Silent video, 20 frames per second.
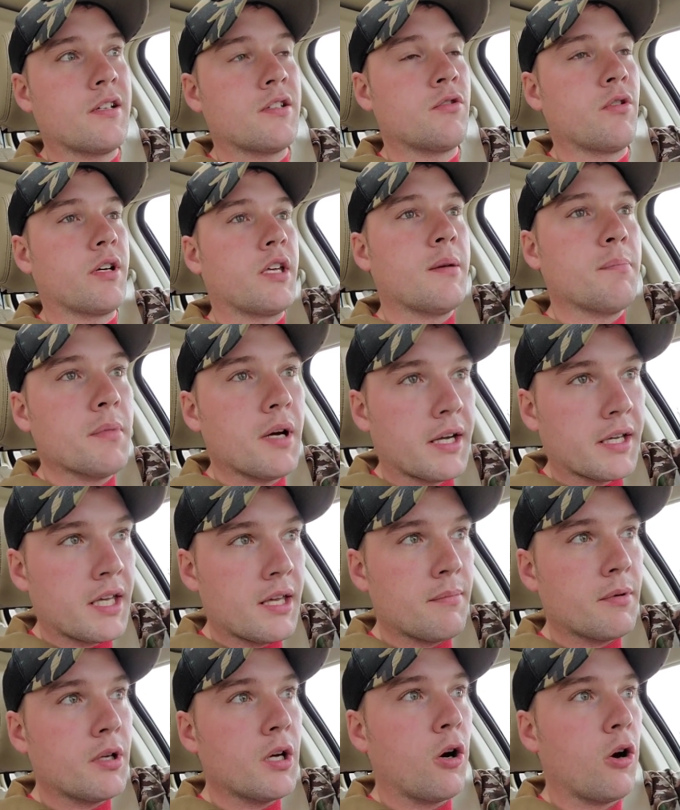So I
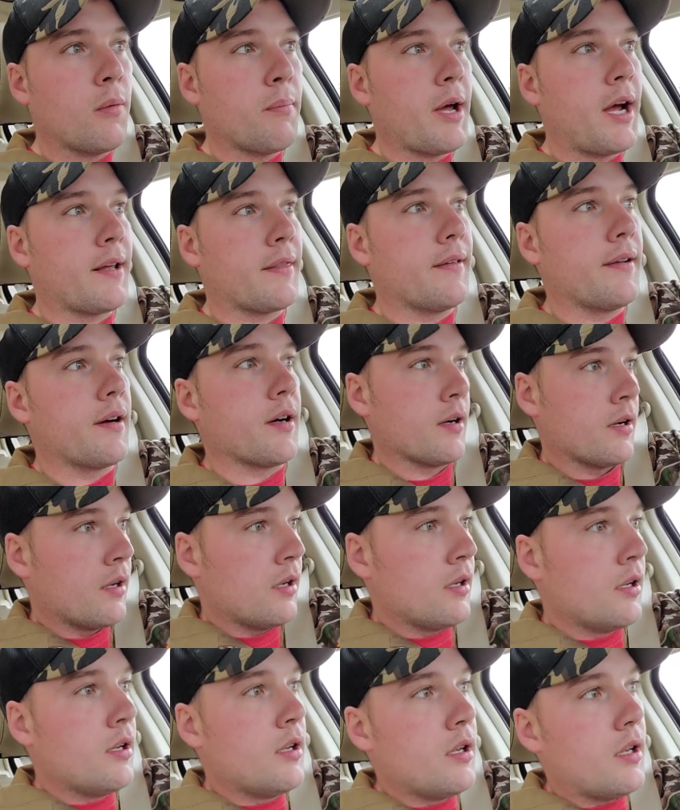keep going back there,
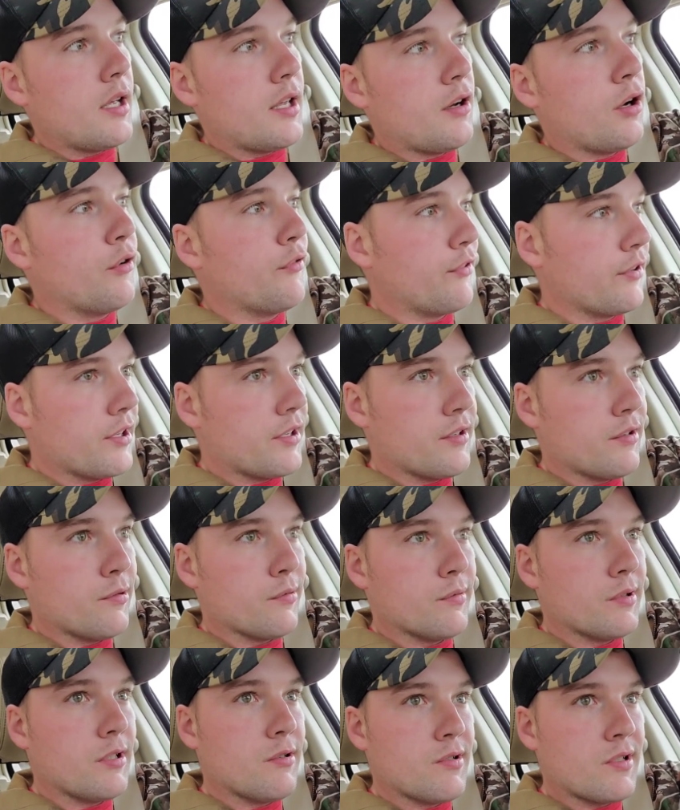and hopefully
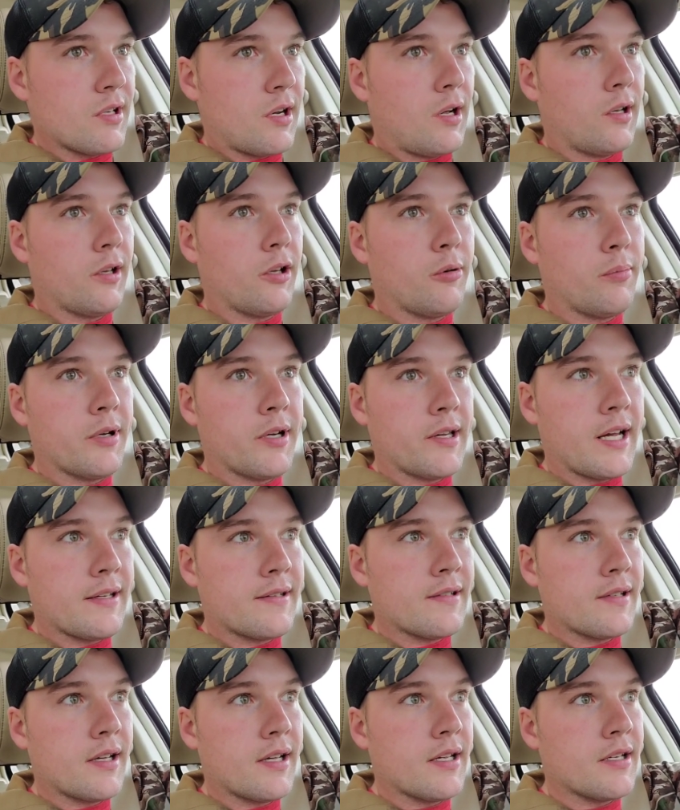you saw a little bit of that
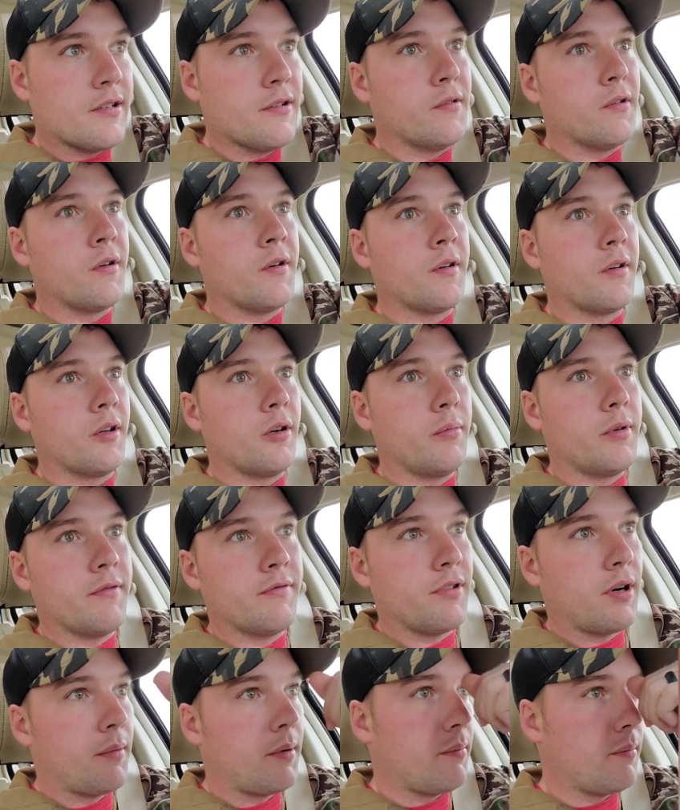today and you learned a little bit
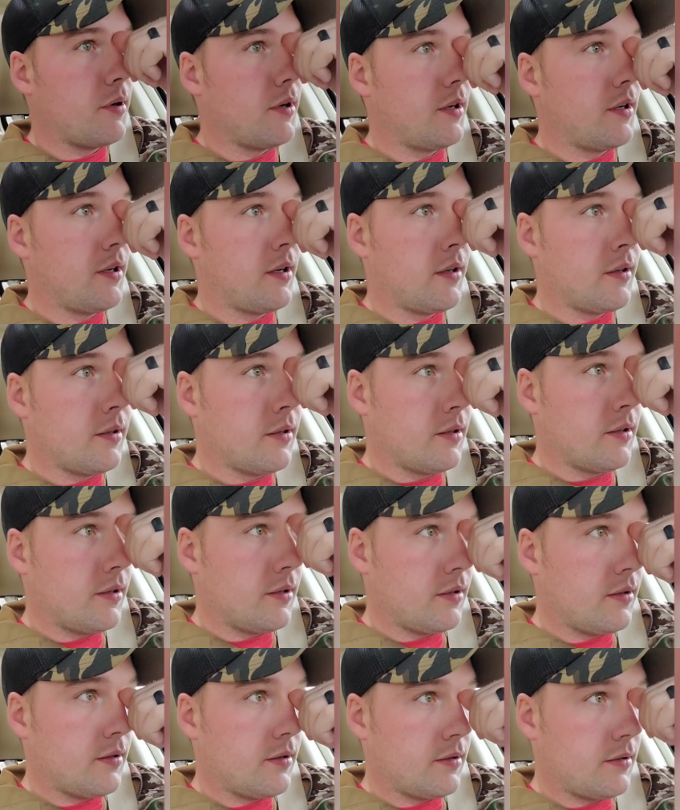from it. But
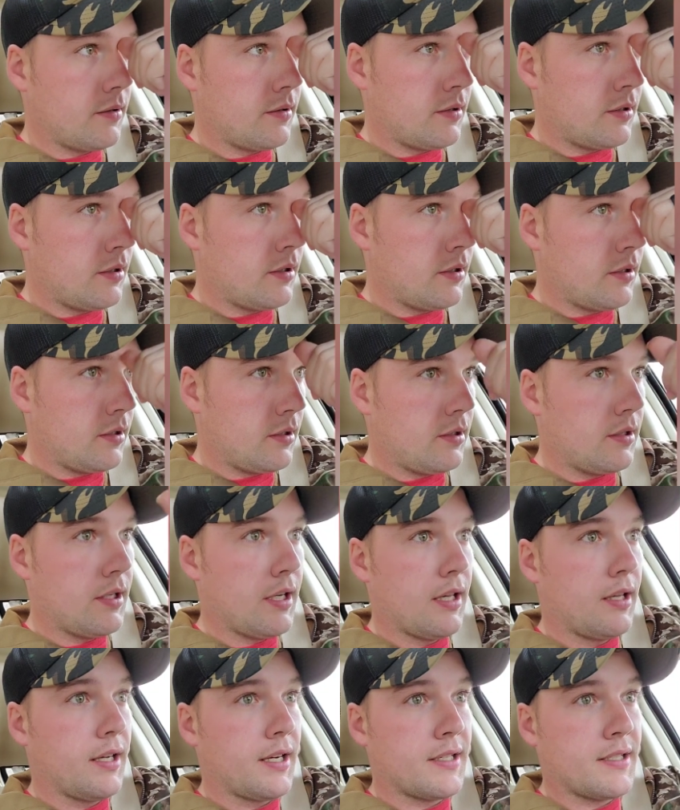yeah,
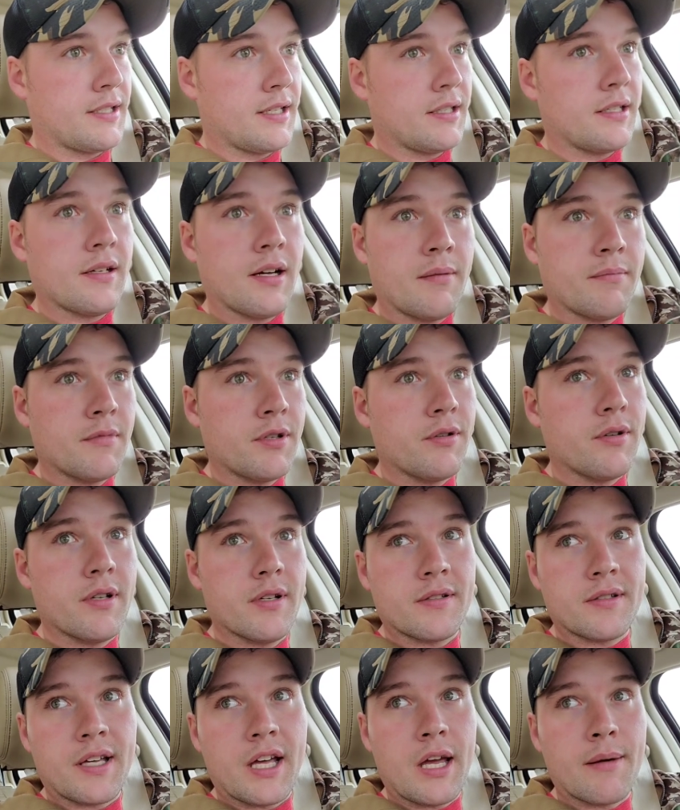like I said, I'm new to
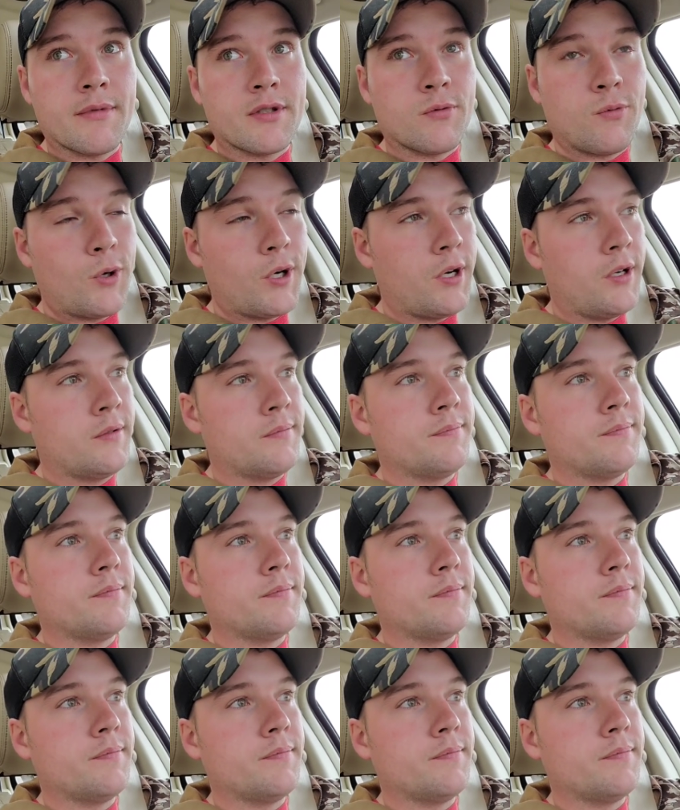this game as well.